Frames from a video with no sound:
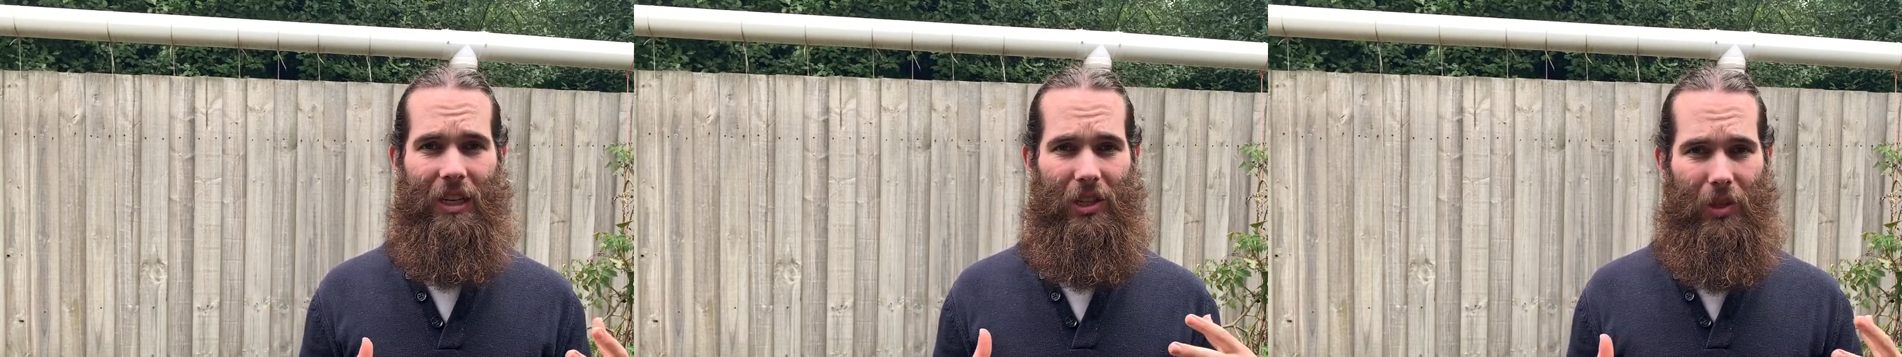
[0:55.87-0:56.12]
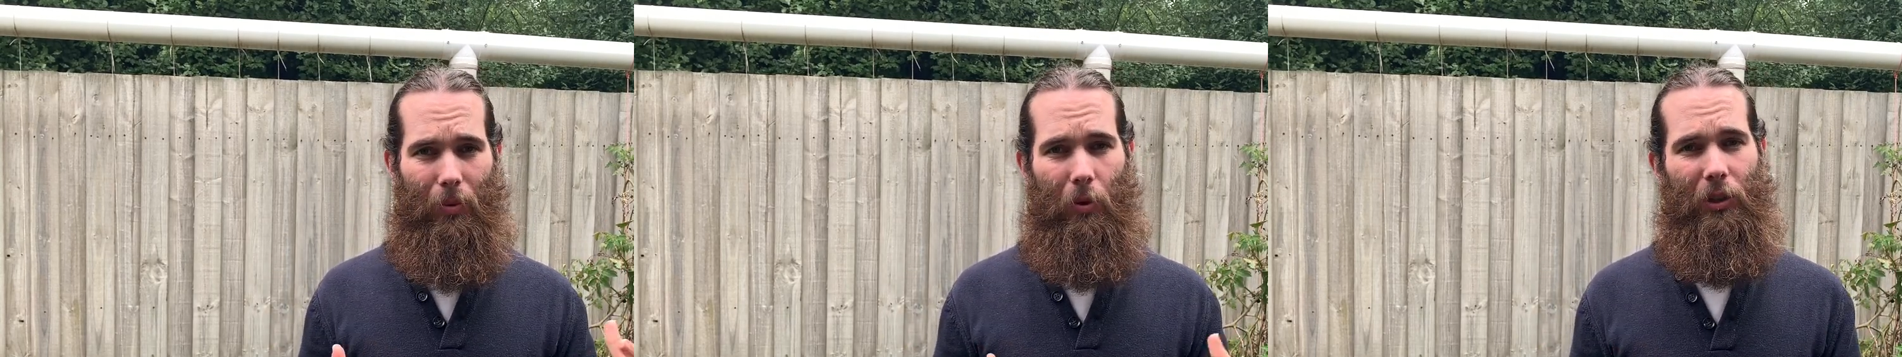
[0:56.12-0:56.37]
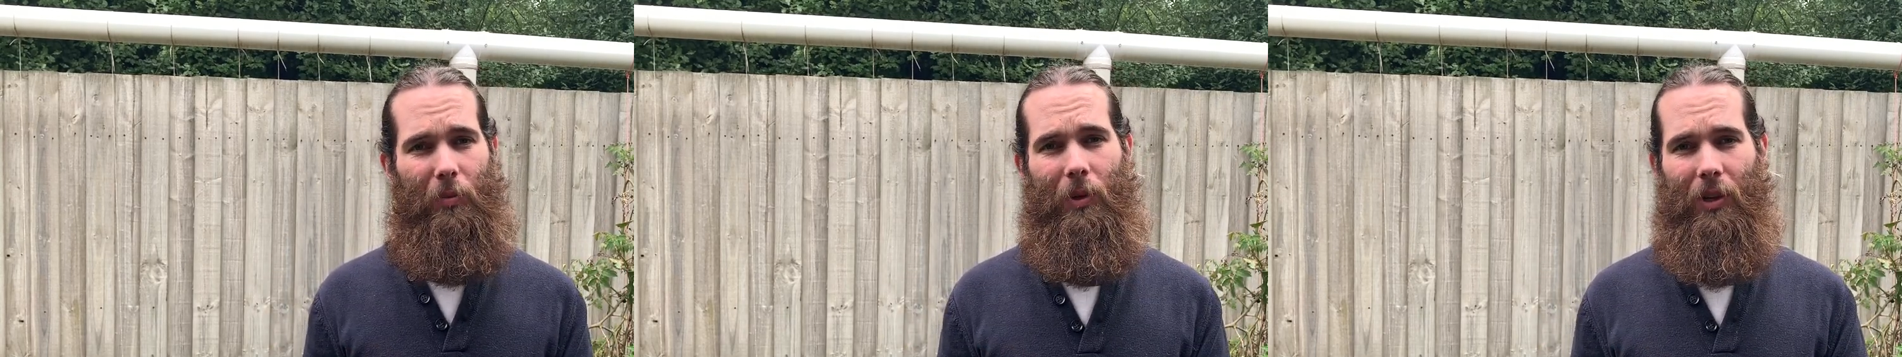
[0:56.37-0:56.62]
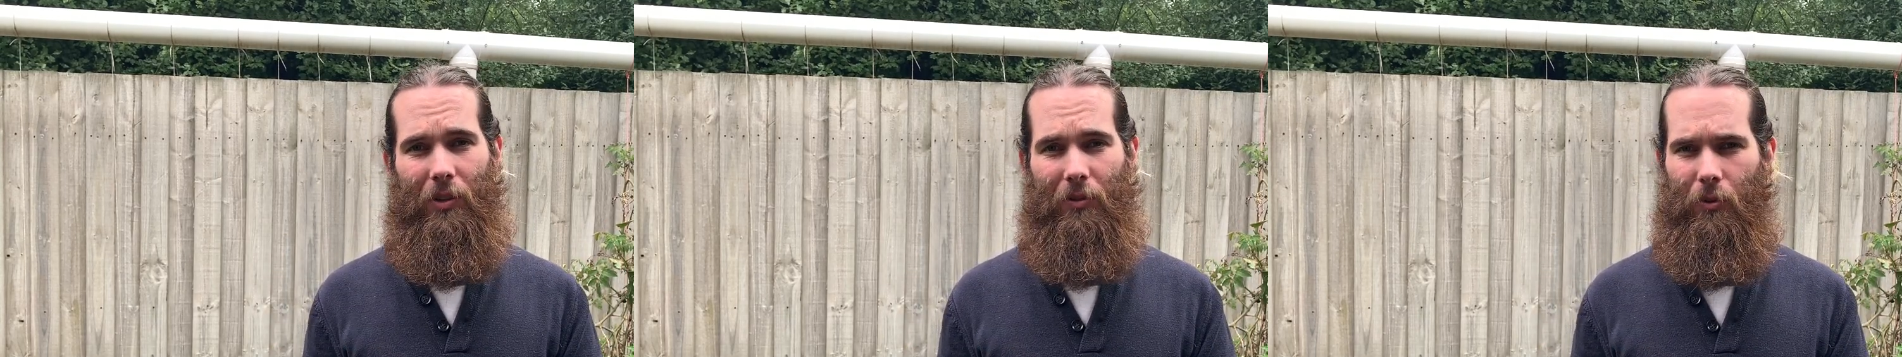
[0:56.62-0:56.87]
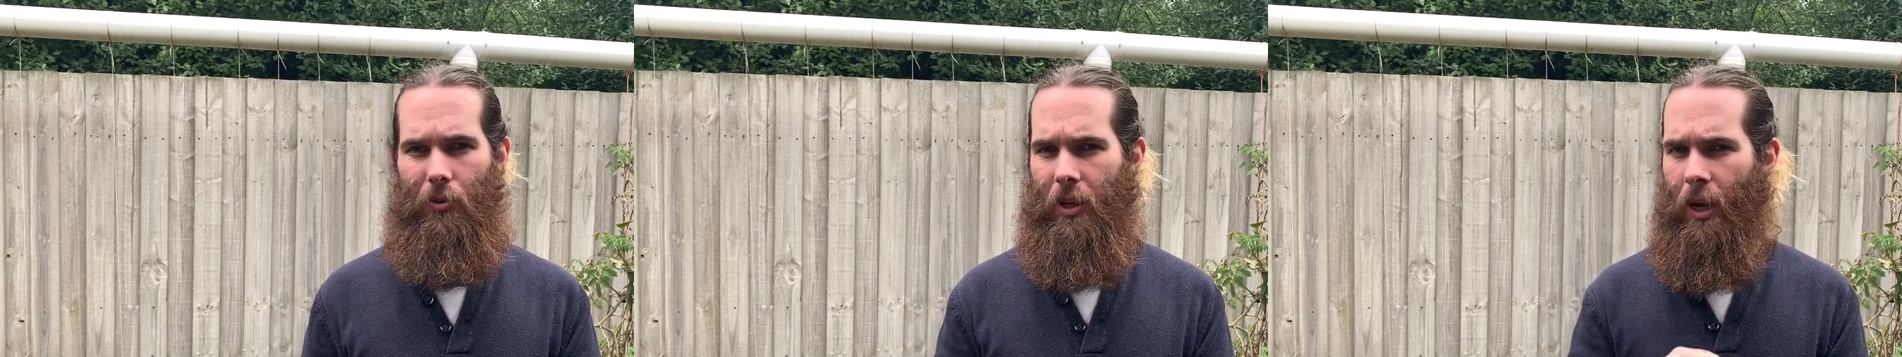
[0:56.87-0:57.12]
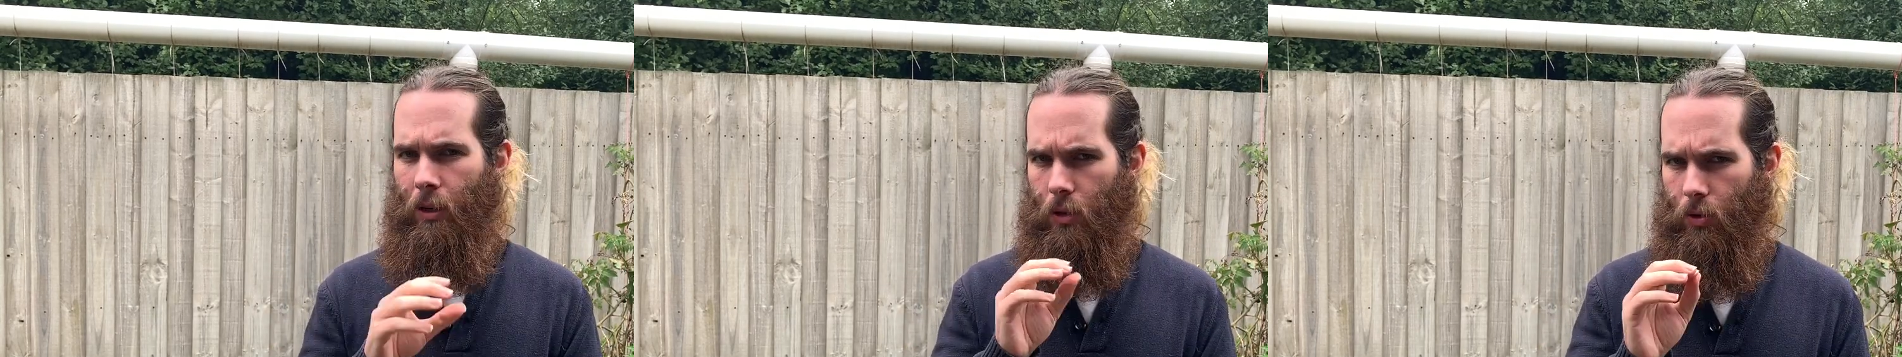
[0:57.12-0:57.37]
to the point of bearing fruit
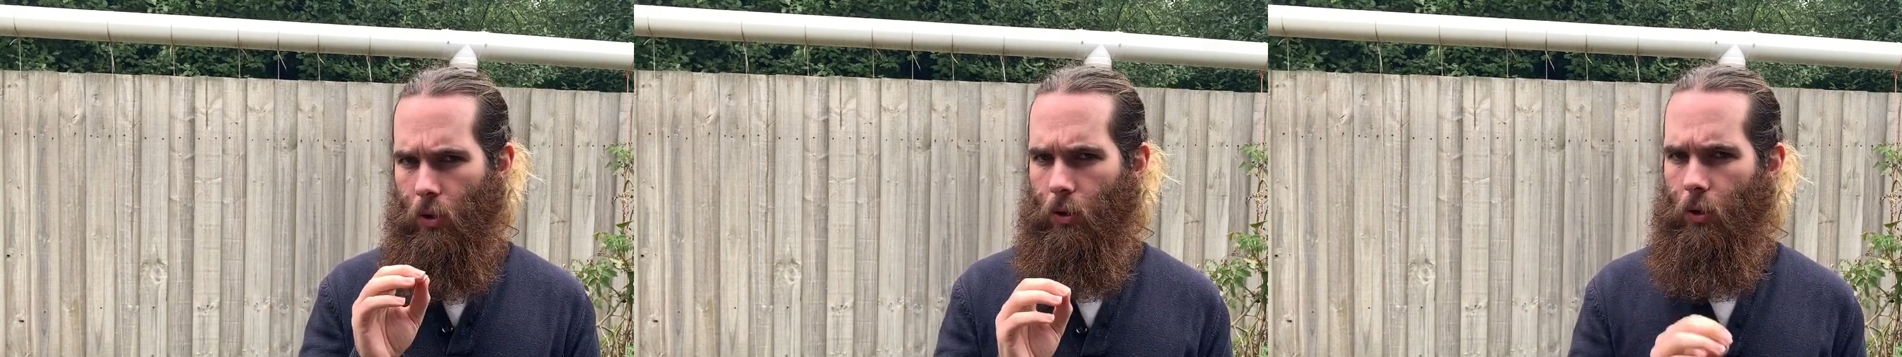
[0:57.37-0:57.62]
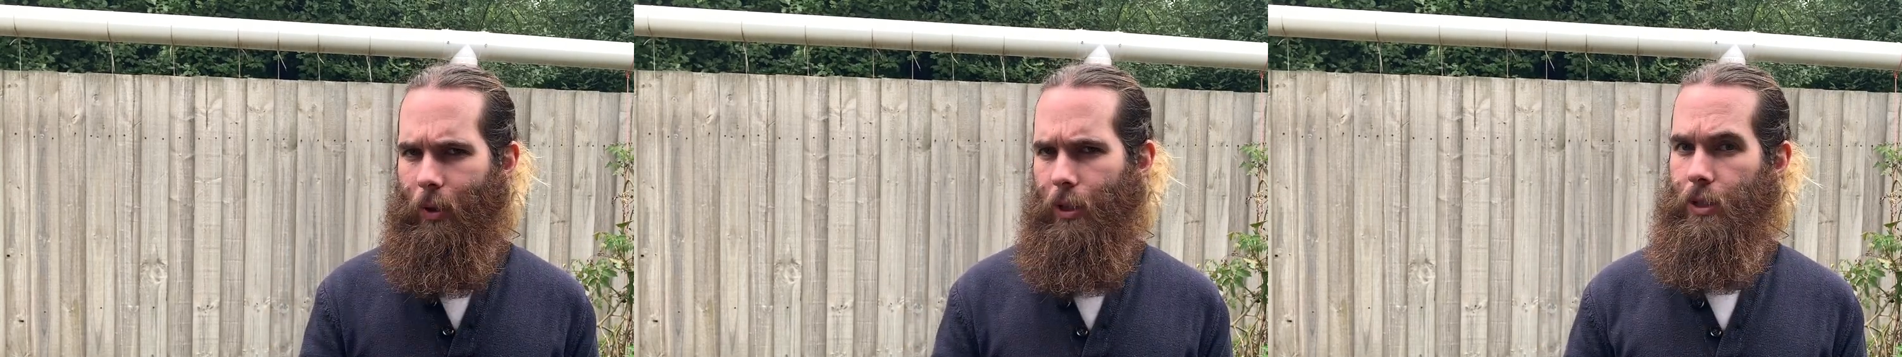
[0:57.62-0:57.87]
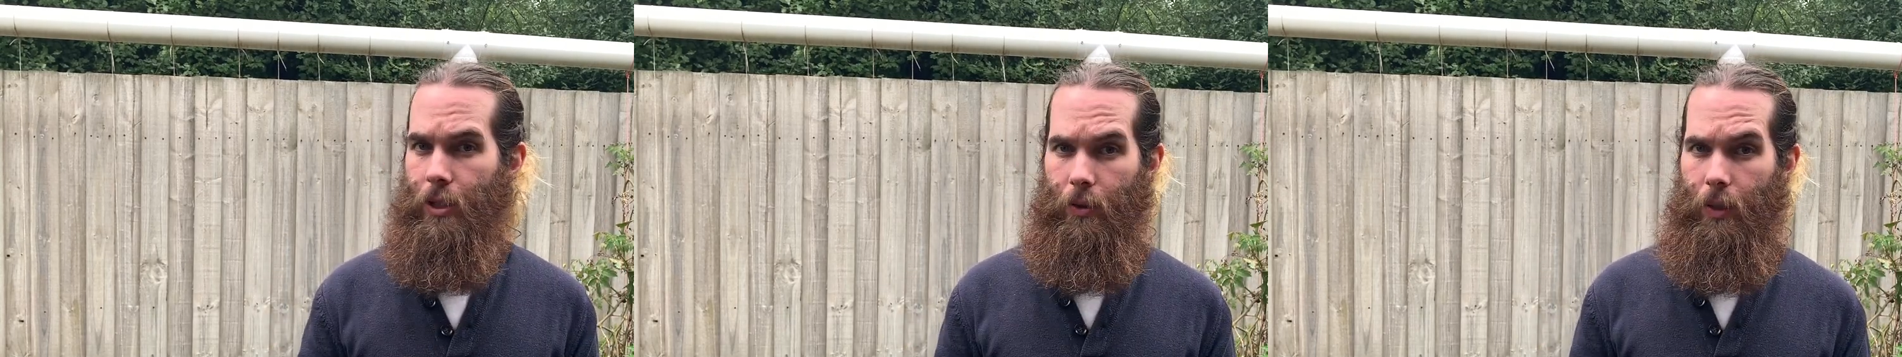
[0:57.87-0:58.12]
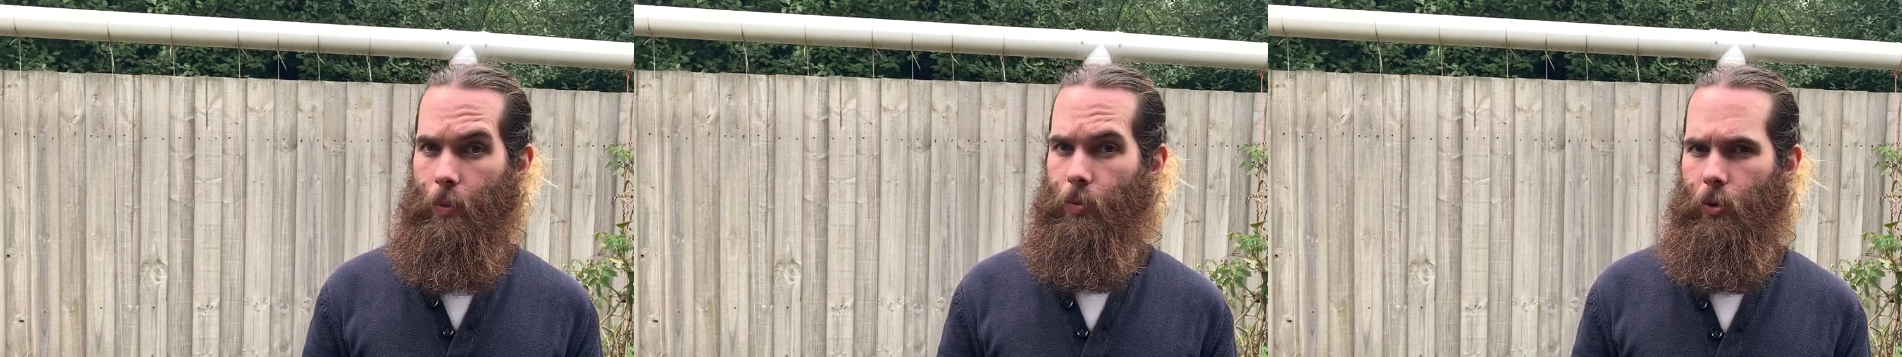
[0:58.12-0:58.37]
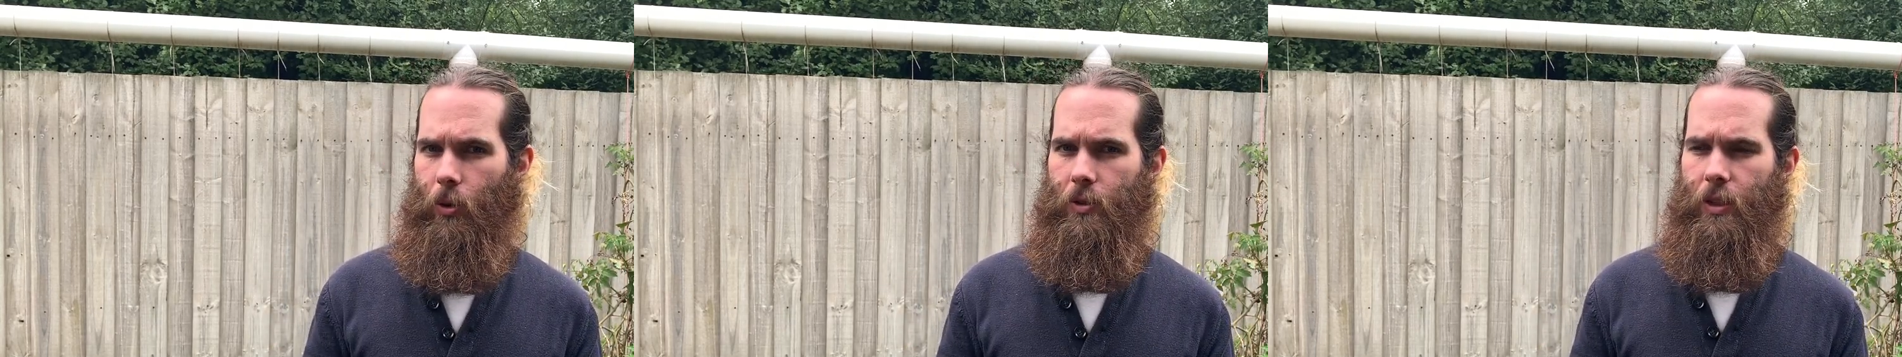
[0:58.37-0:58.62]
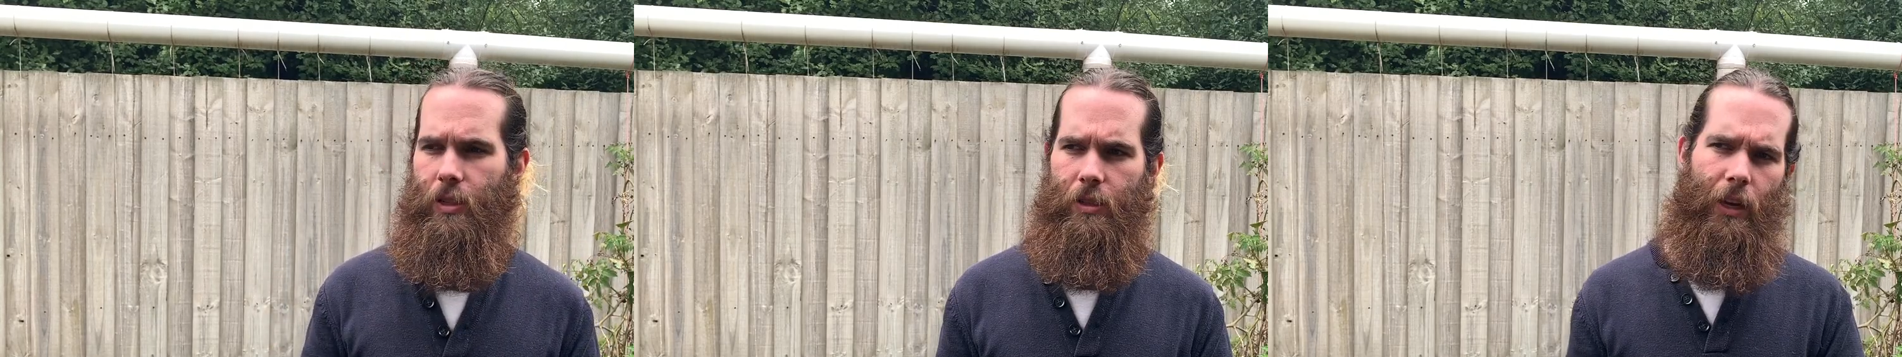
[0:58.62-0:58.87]
and documenting the
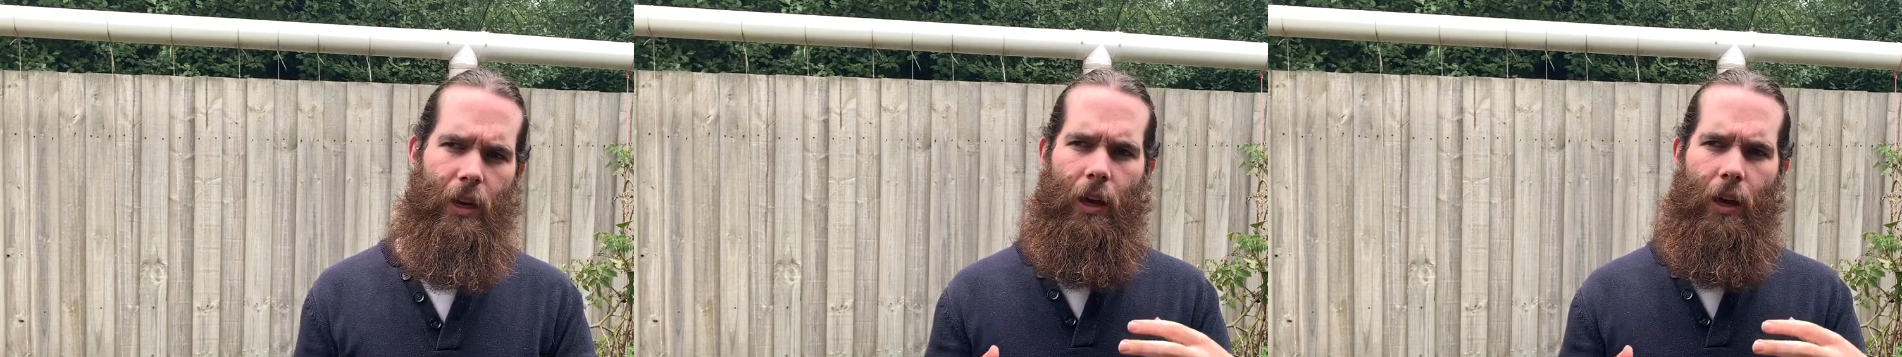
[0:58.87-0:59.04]
process.